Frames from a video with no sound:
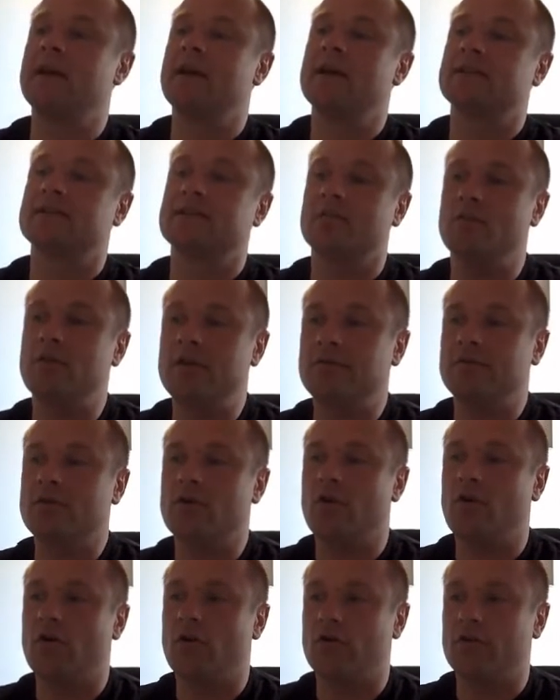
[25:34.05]
So what you've
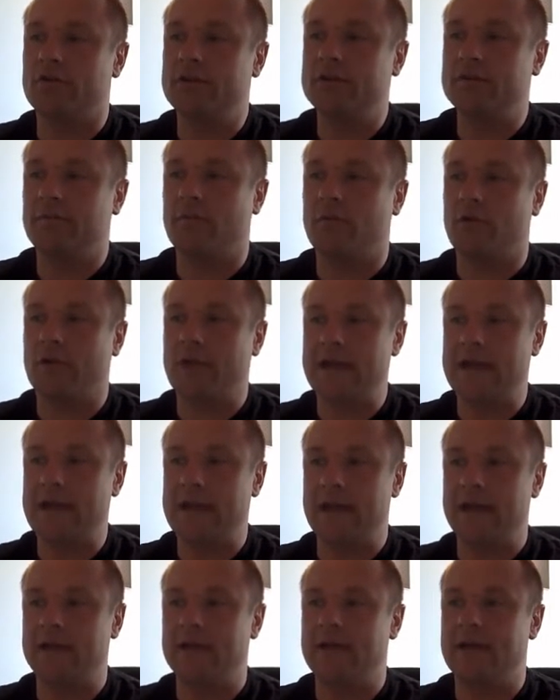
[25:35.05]
got on this plot
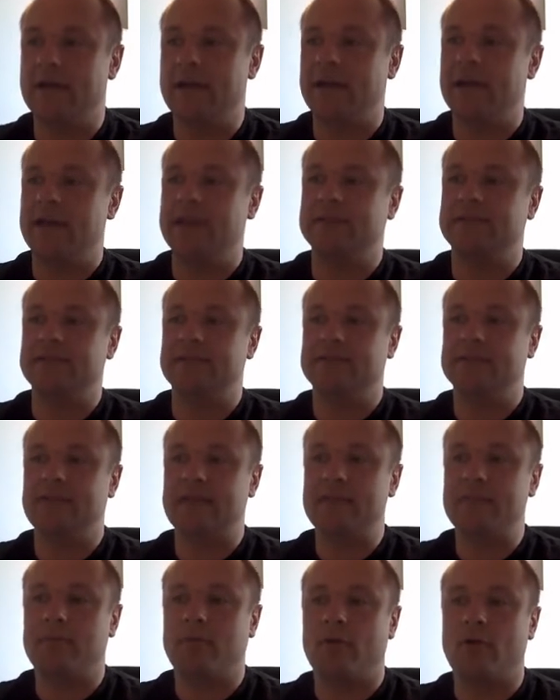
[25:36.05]
here is the
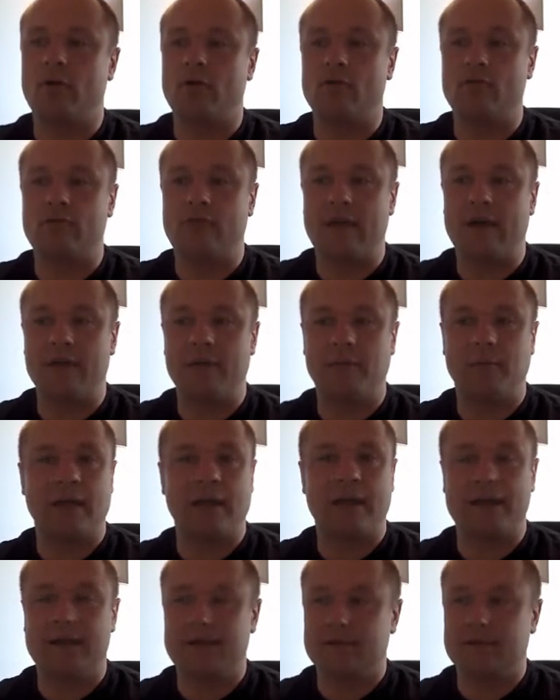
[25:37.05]
same plot around the
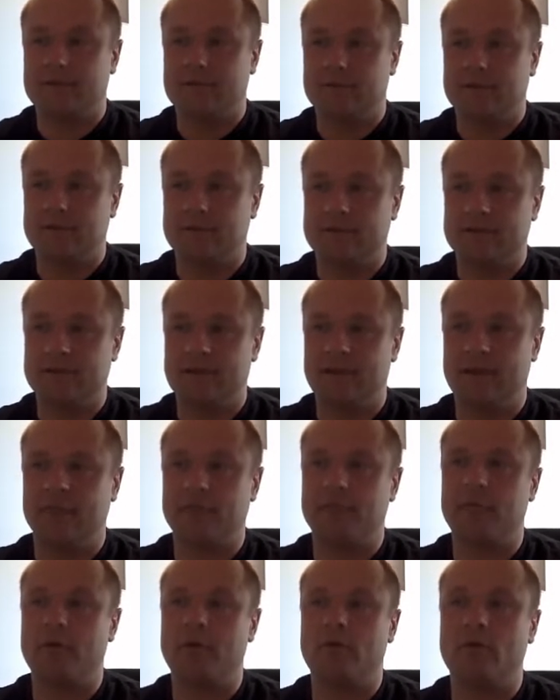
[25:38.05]
planet,
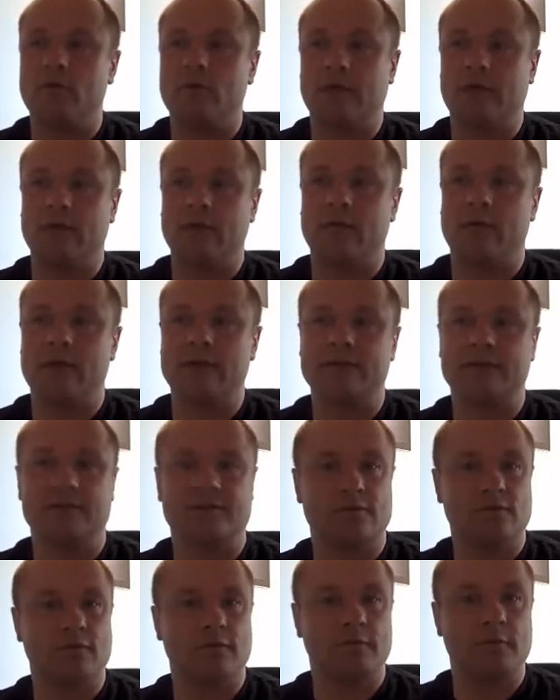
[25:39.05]
South Pole, equator
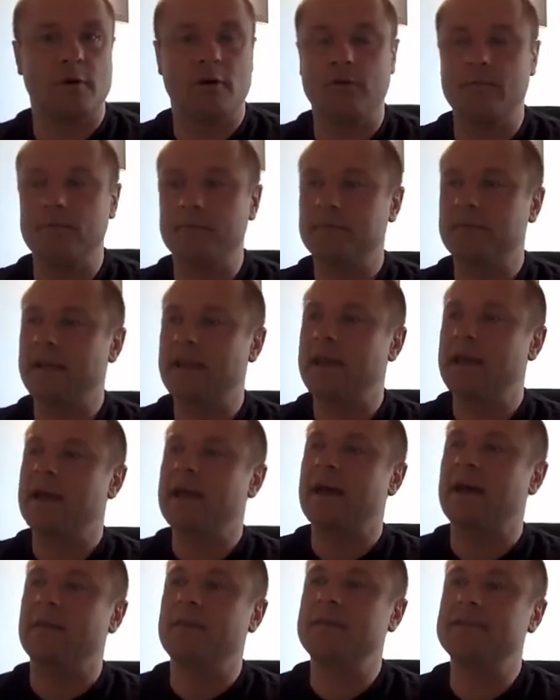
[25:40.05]
to North Pole.
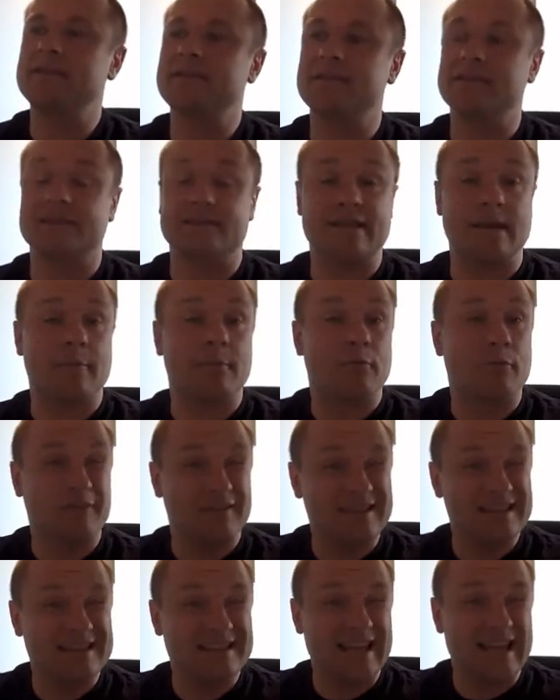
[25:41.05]
And this is an example, in
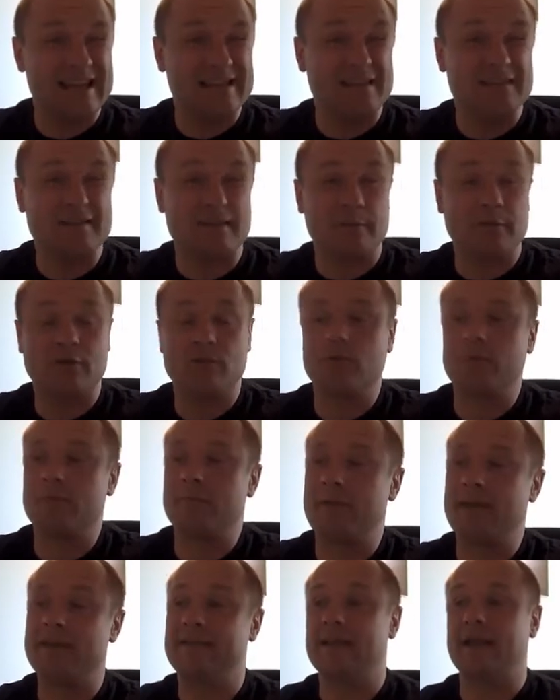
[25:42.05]
this case, of something called
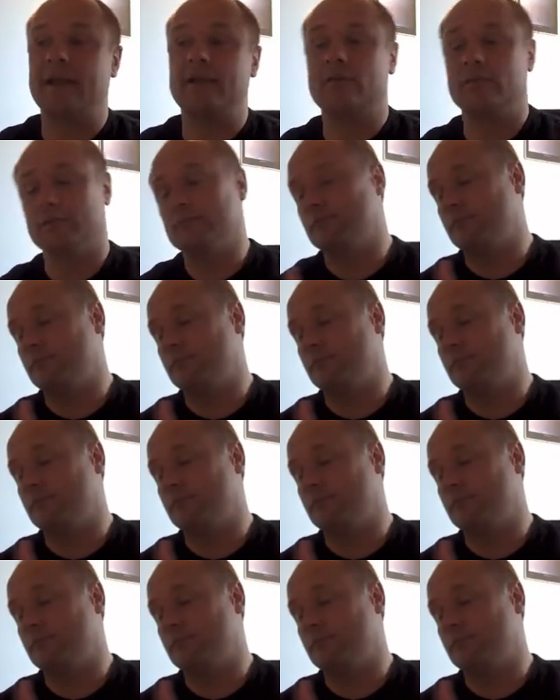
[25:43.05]
methane.